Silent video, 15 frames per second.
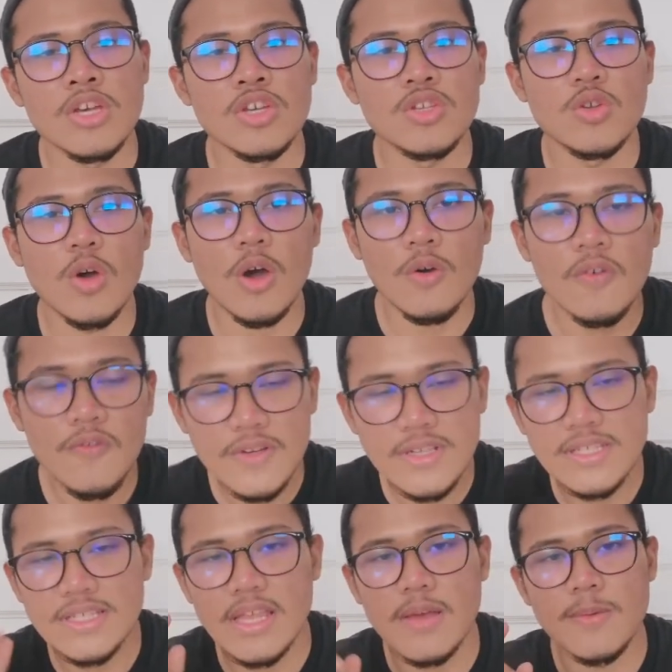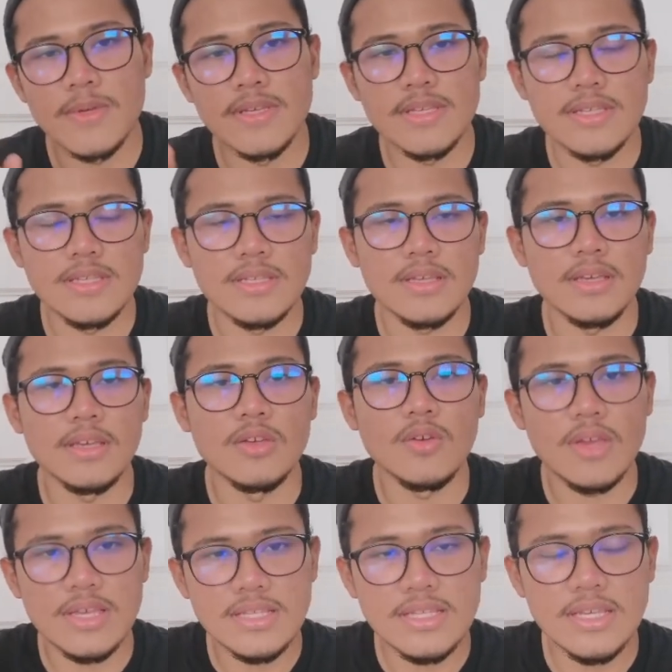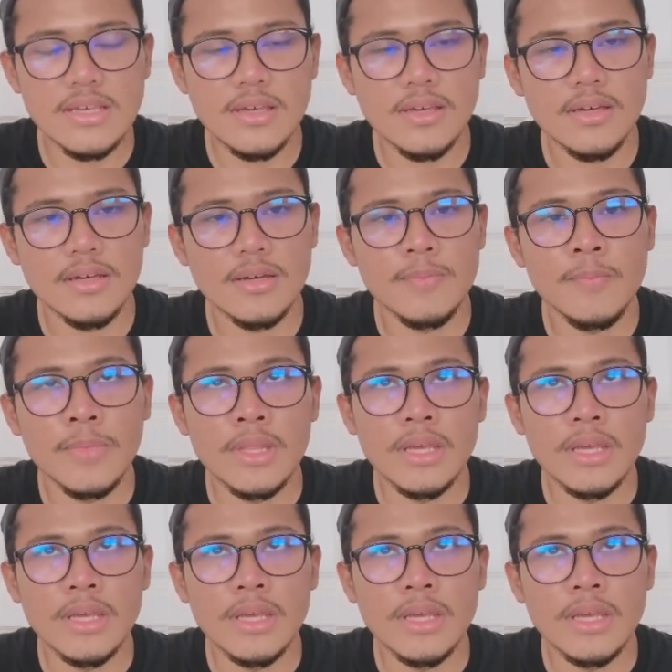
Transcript: So our first step is, you can see here,